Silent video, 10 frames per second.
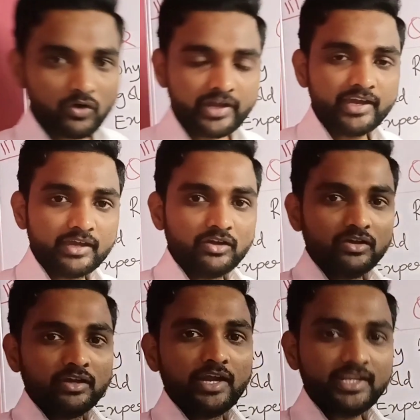
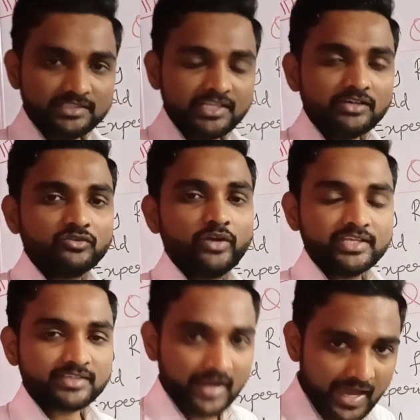Okay, it is the
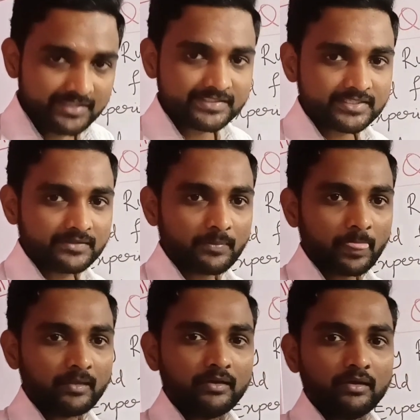today's class.
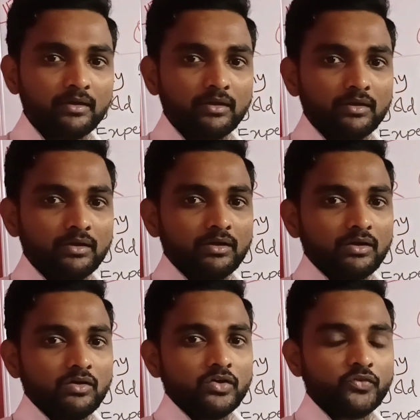
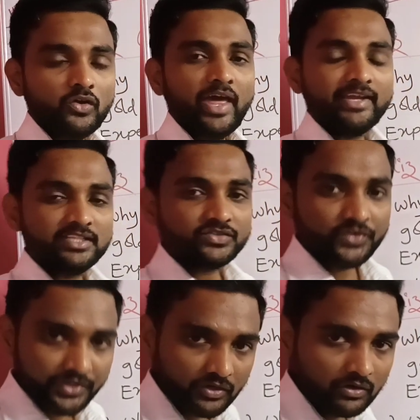If you like this
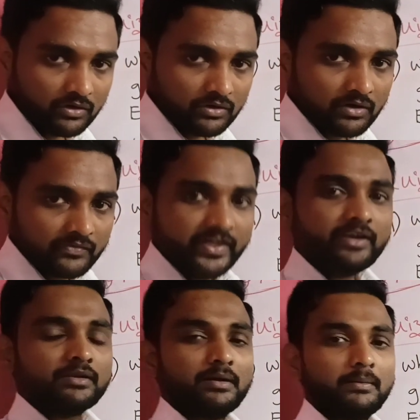video,
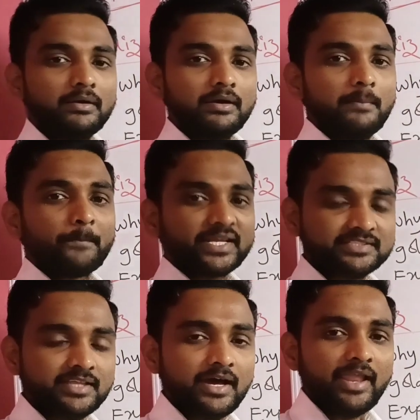then
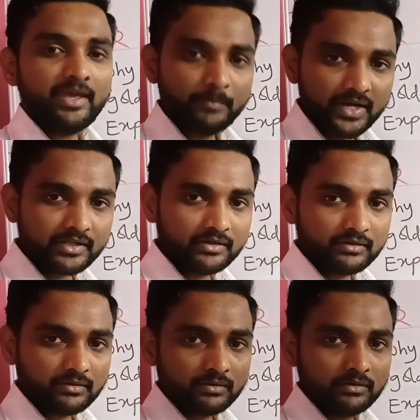press the like
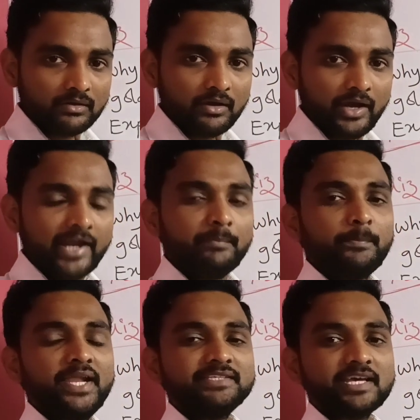button
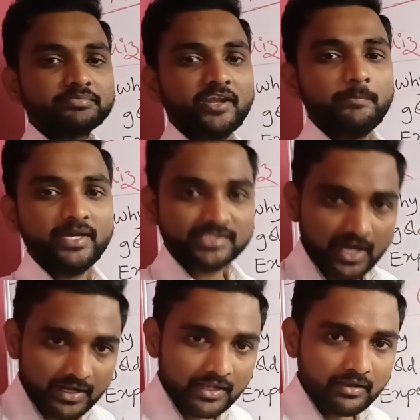and please subscribe my
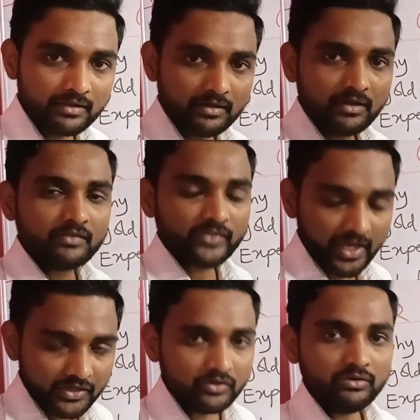channel.
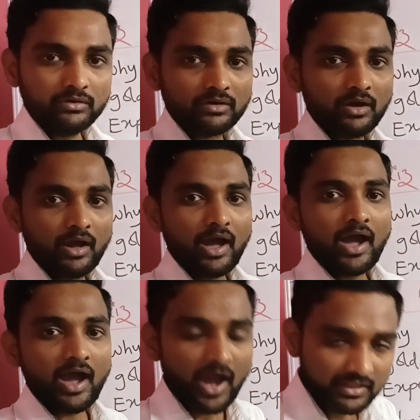Thank you.
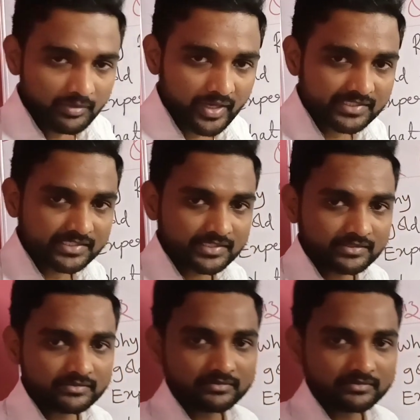All the best.